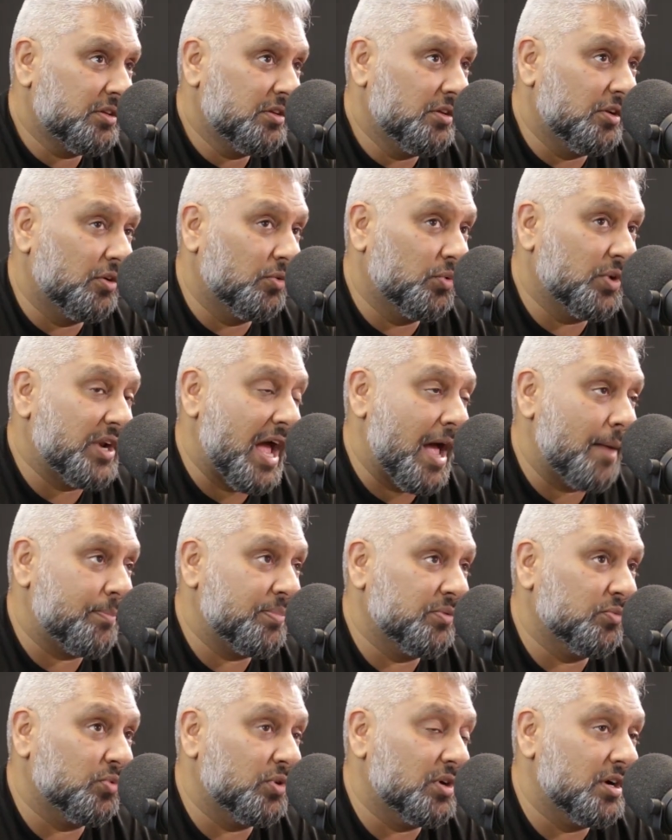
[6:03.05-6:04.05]
You know what
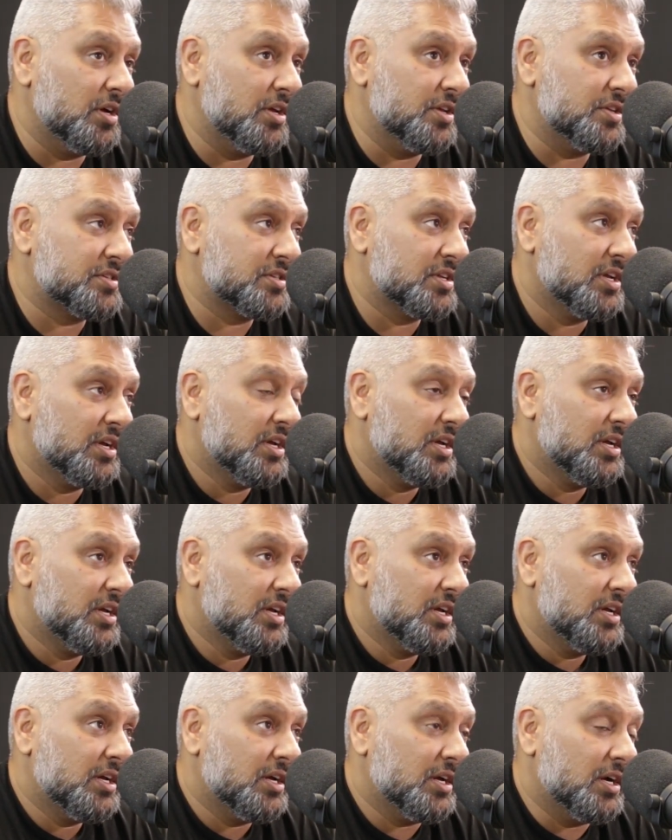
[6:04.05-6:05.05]
happened was,
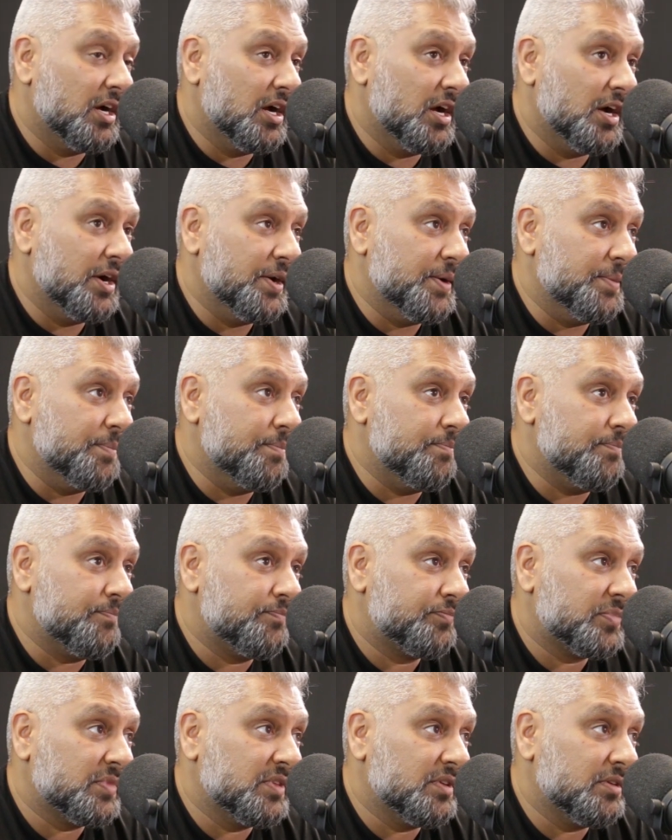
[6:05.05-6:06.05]
um,
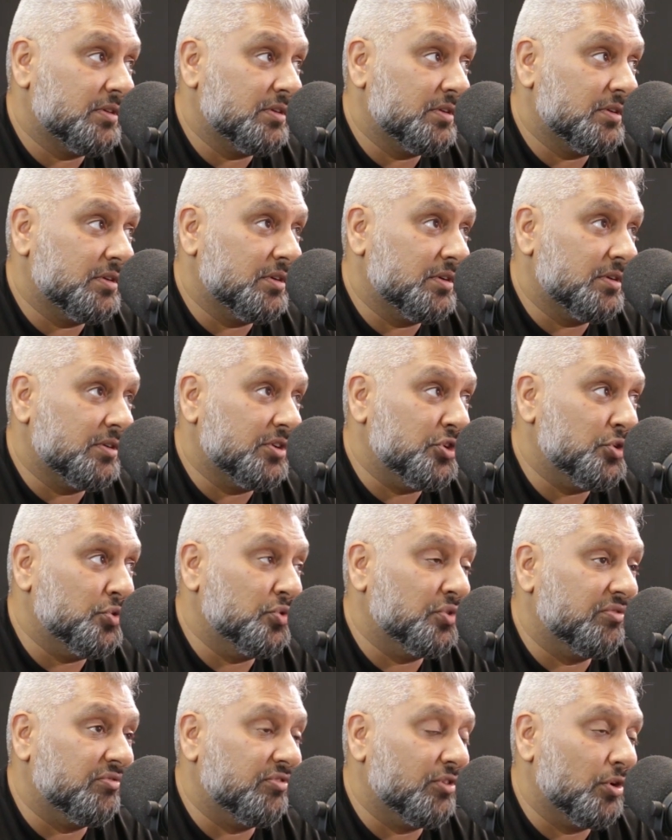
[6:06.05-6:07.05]

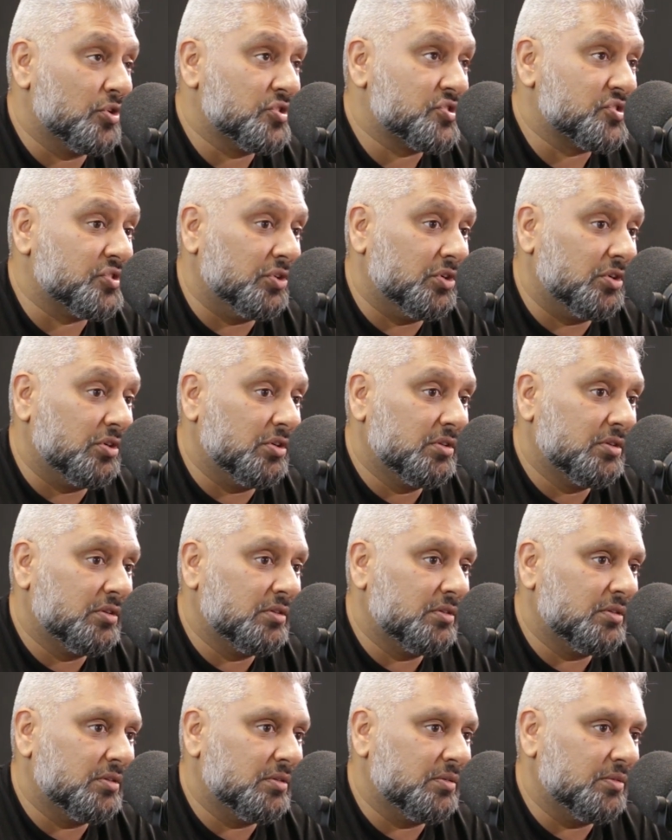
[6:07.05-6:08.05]
Universal
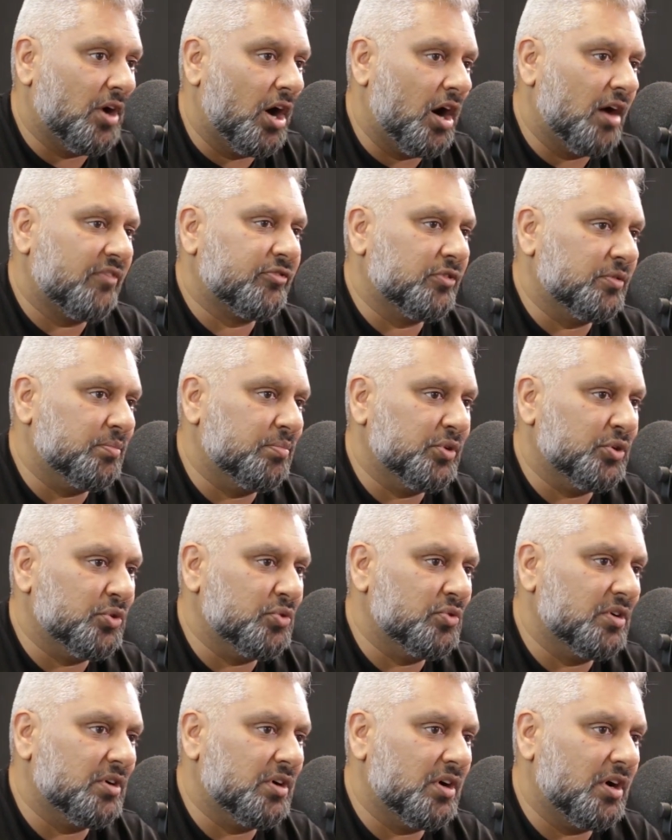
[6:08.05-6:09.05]
offered
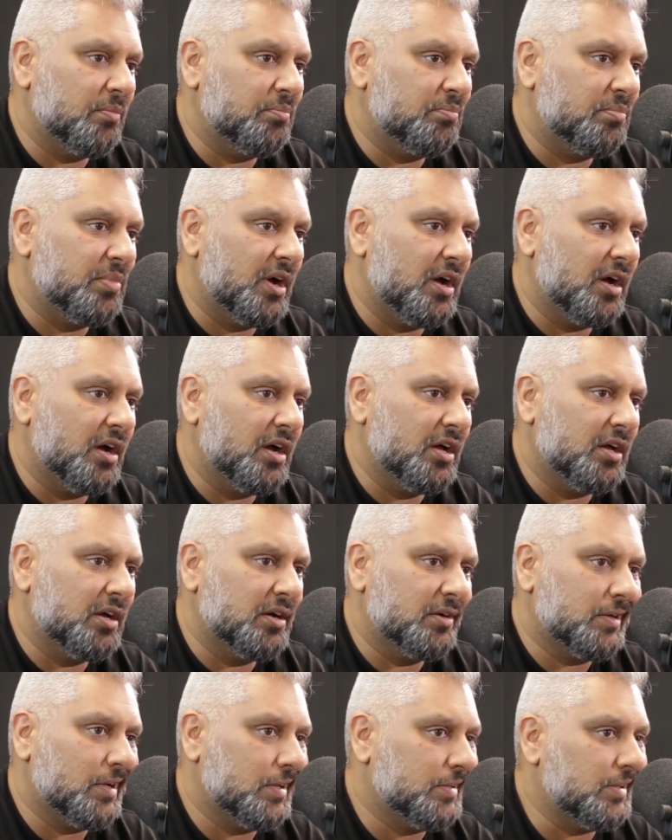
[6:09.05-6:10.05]
Blue a, a,
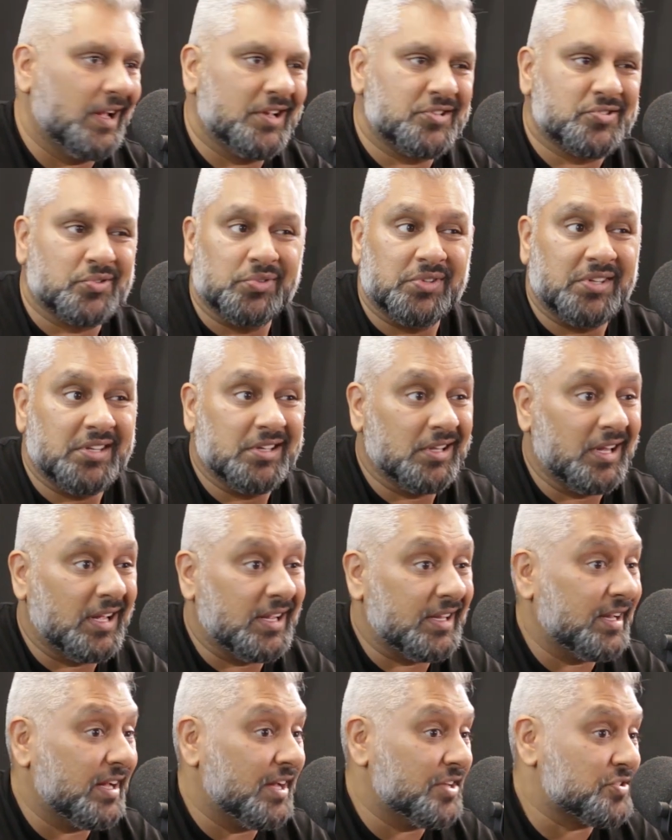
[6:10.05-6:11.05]
uh, a nicer deal,
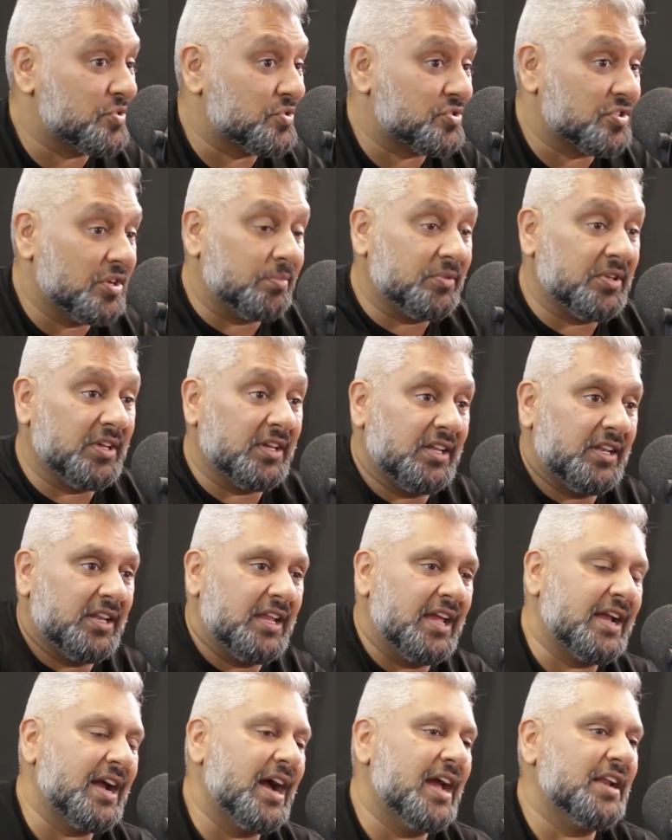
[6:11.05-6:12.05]
I guess, or something, and
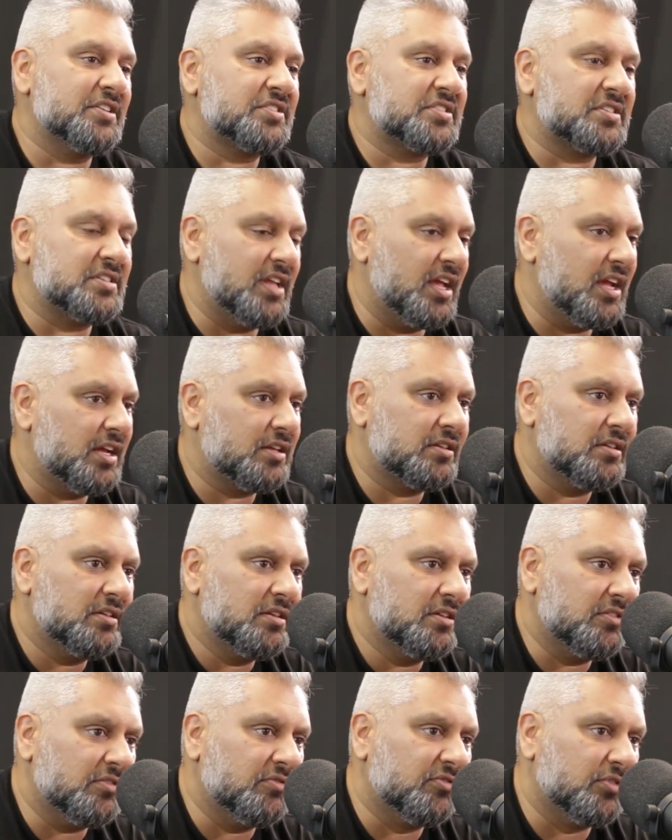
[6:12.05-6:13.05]
they kind of snaked.
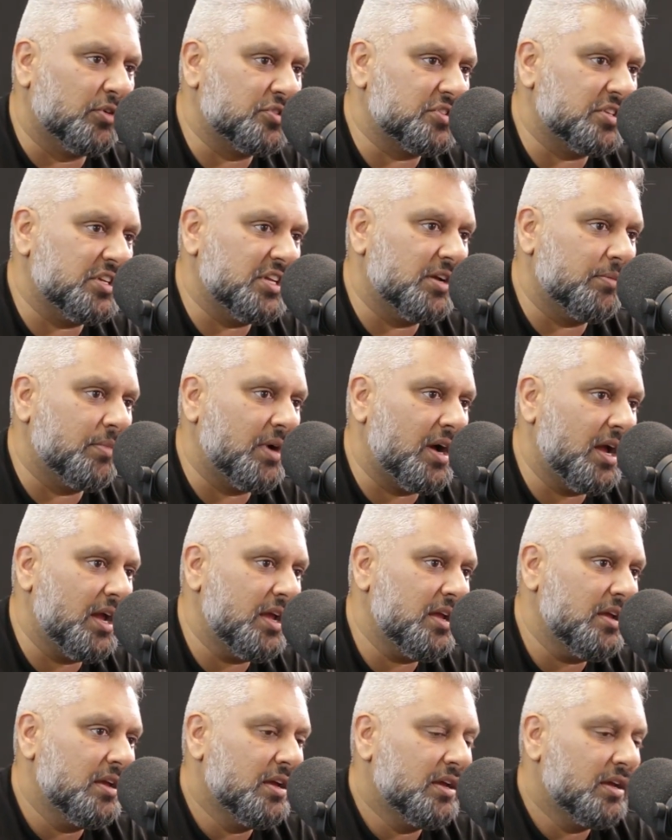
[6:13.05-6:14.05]
Virgin
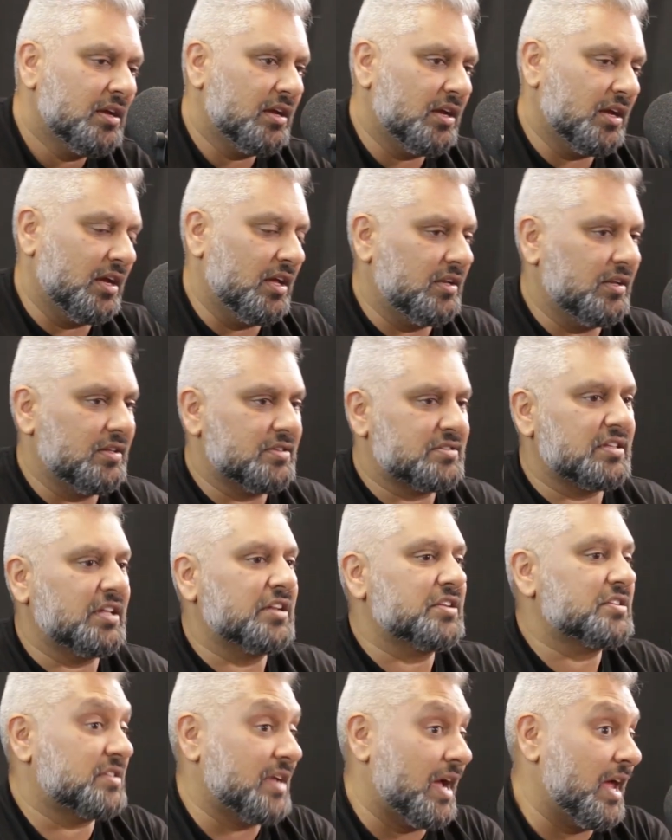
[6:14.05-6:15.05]
EMI. Yeah. And
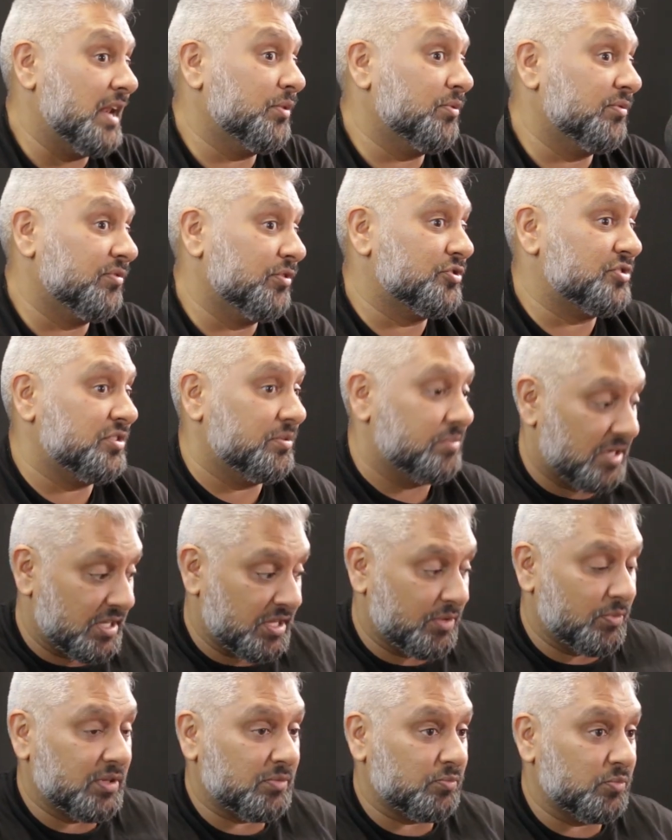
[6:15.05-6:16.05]
instead of signing with Virgin EMI,
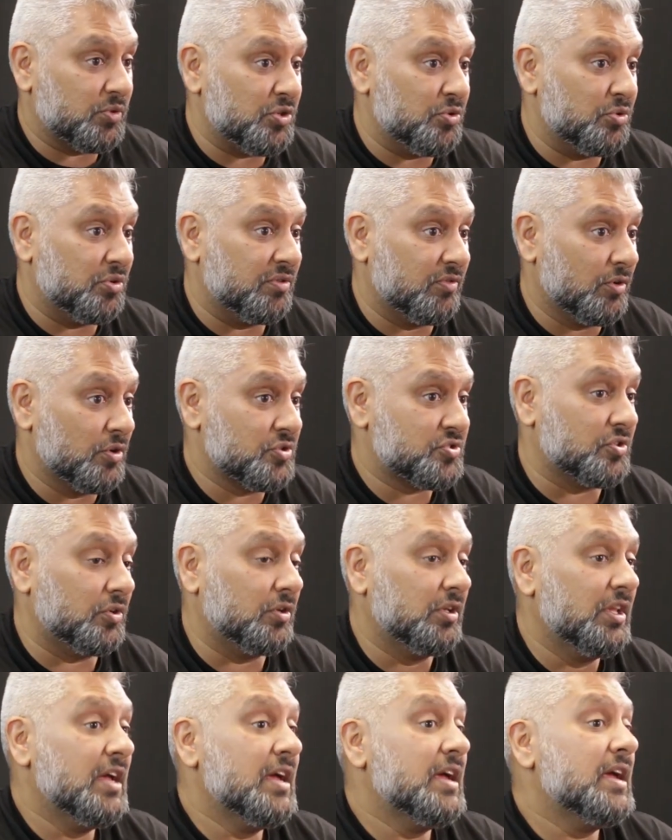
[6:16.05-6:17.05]
they went with
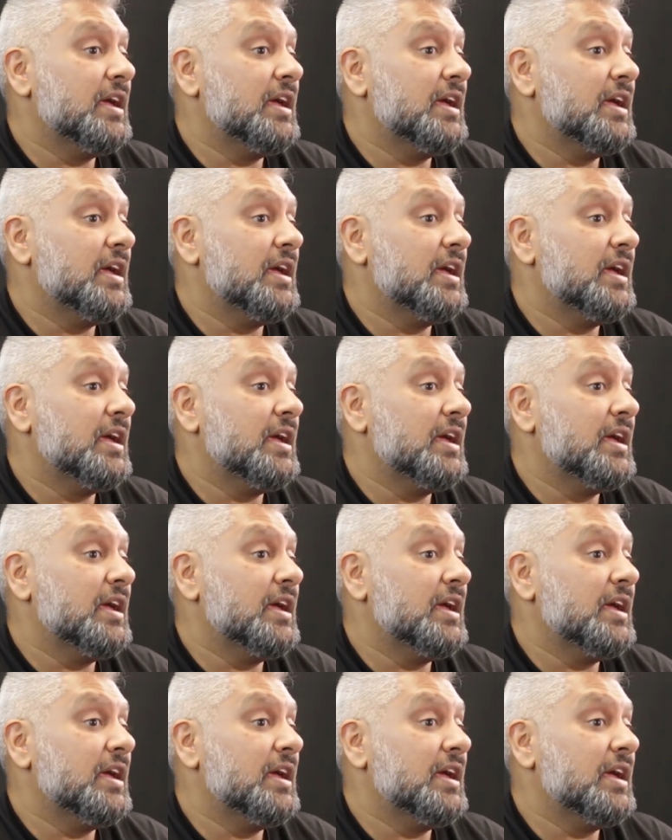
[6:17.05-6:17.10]
Universal.